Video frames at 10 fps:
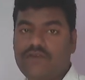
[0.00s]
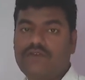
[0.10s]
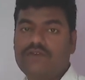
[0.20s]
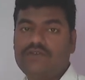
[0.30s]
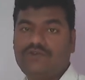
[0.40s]

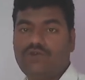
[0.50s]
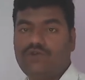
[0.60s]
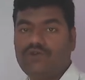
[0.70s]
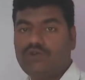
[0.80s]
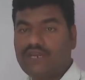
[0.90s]
So
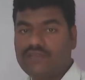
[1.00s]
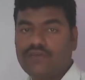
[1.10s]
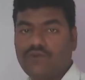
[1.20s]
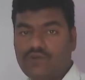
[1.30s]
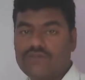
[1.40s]
to get the
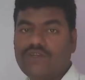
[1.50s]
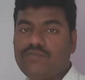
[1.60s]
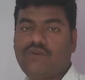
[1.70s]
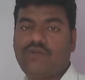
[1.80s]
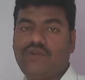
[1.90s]
original
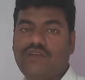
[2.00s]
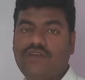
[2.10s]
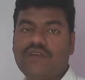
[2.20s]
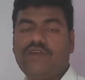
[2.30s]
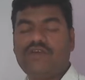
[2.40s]
profit,
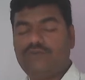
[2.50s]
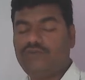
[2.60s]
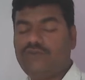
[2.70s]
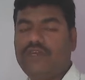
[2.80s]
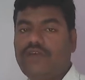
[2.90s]

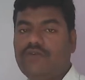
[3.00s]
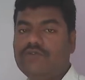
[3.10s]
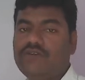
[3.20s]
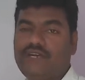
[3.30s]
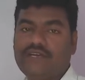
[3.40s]
we have to
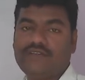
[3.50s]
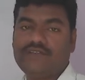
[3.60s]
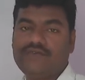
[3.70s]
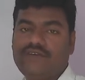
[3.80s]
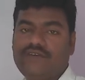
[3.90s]
deduct this
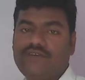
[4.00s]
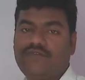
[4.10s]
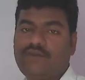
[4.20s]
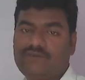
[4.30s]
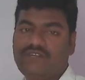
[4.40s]
one
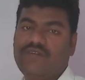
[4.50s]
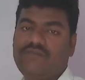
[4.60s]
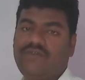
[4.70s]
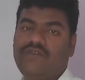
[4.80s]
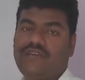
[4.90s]
from the net
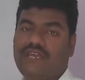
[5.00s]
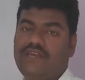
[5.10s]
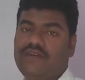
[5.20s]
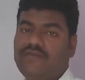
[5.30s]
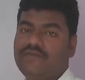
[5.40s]
profit again.